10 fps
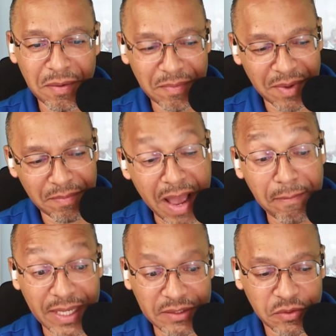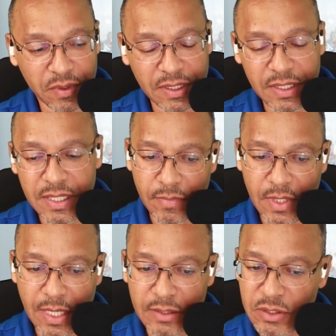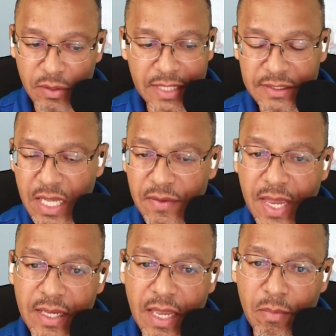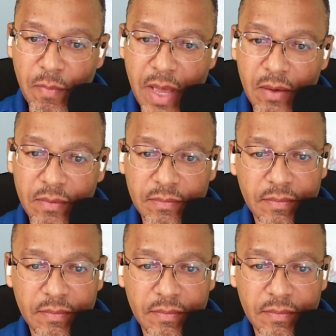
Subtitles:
my mentor. And so that's how that came about.